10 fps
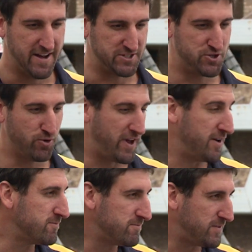until
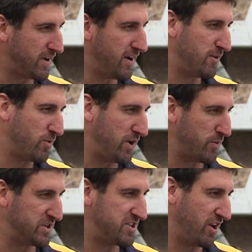then,
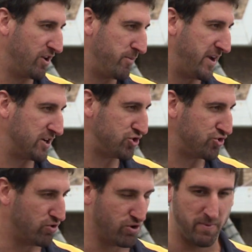we're still a little bit
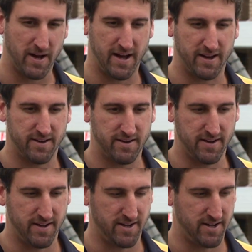unsure, but
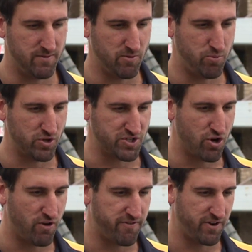the boys are
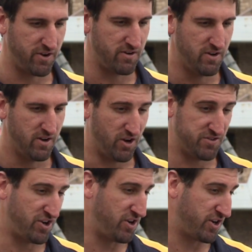confident.
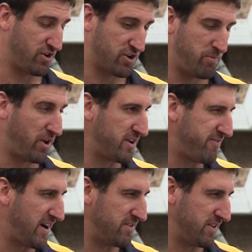I've certainly got complete
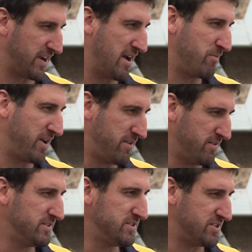faith in the game plan.
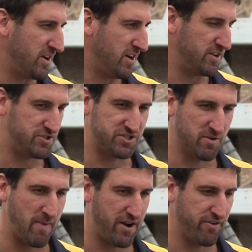So it's just
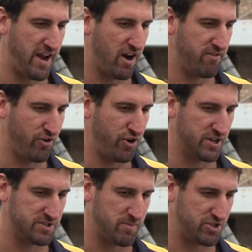a matter now of
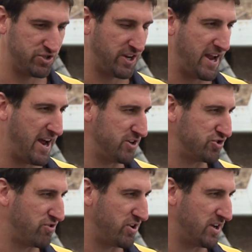learning as much as you can and
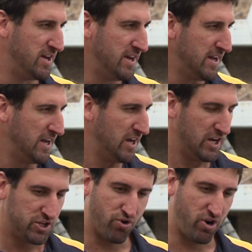trying
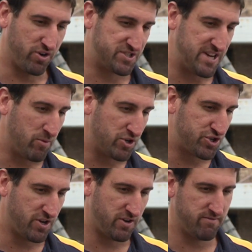to
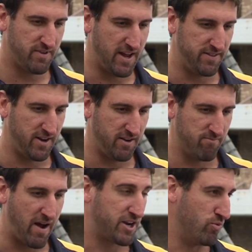establish it and
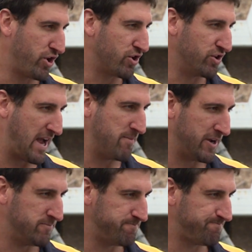then make it work on game day.